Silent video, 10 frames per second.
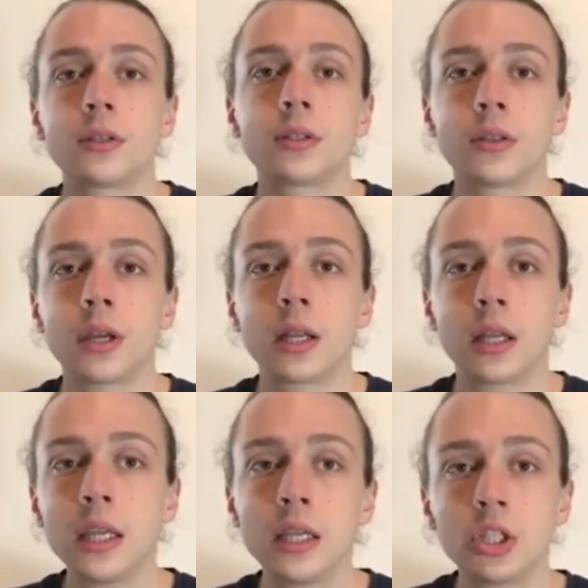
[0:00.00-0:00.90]
so
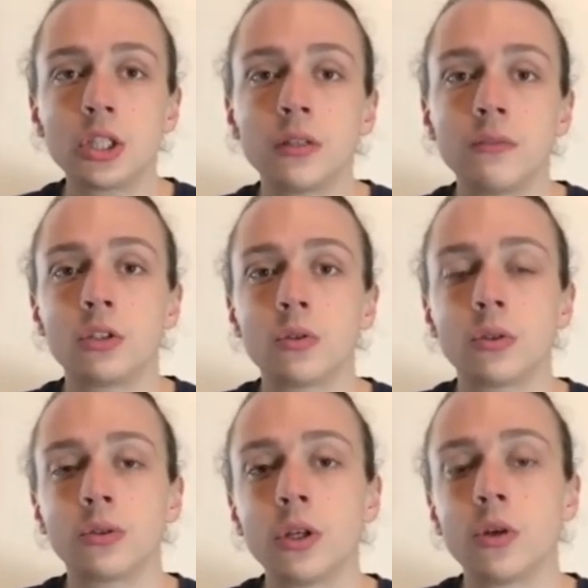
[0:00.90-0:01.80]
that each
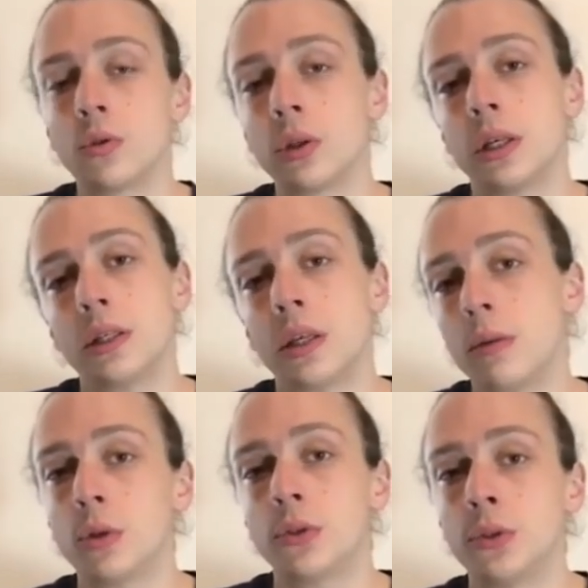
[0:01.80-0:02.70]
individual node is
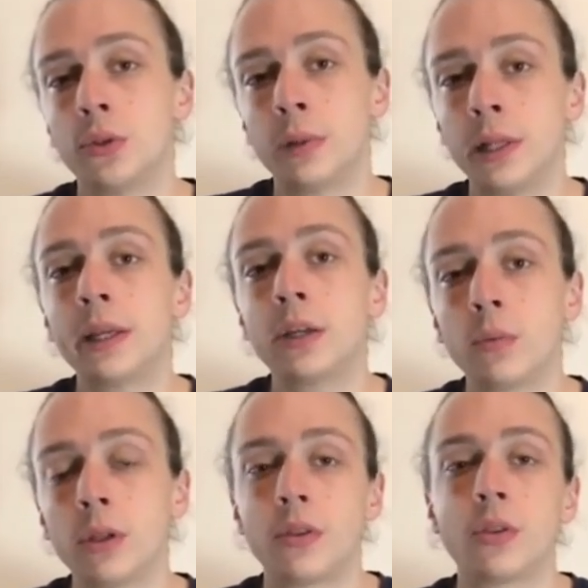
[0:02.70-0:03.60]
able to
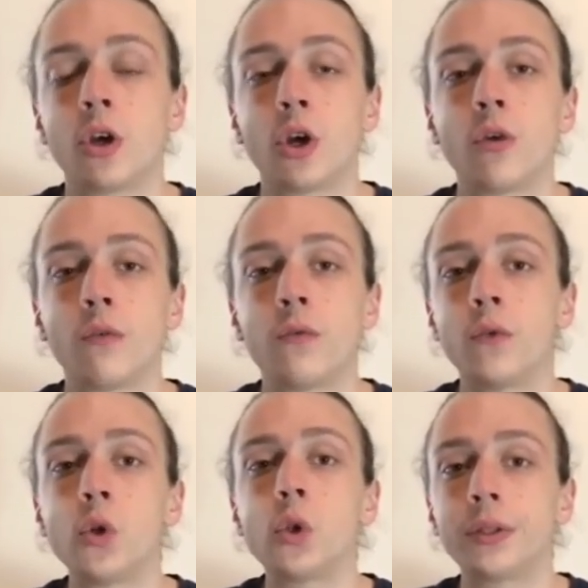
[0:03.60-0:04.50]
play with the
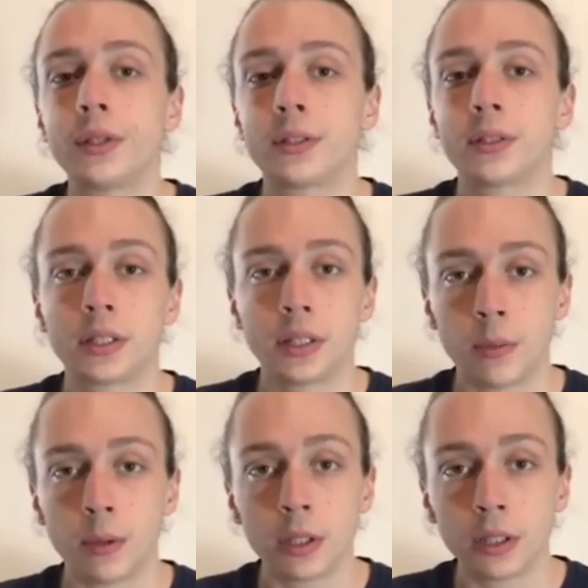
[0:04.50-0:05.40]
full testnet
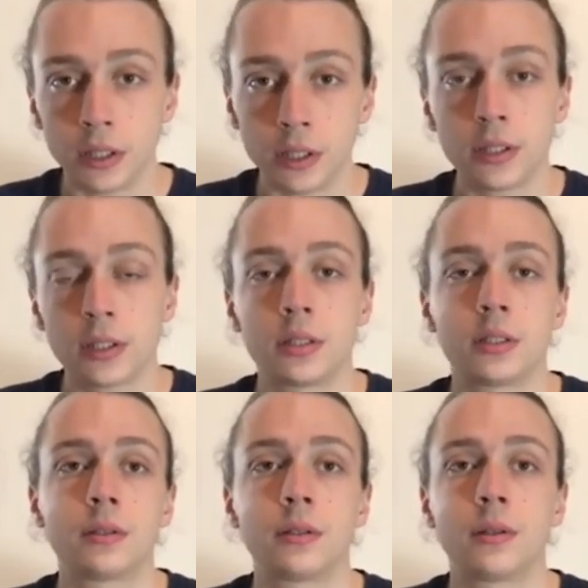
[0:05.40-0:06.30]

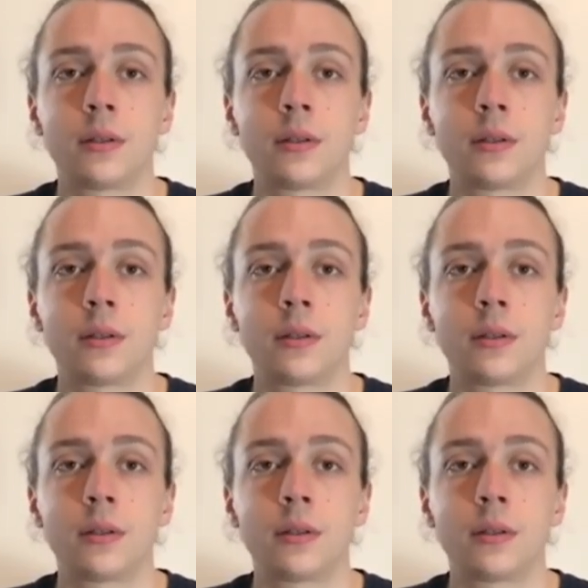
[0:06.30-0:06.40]
capabilities.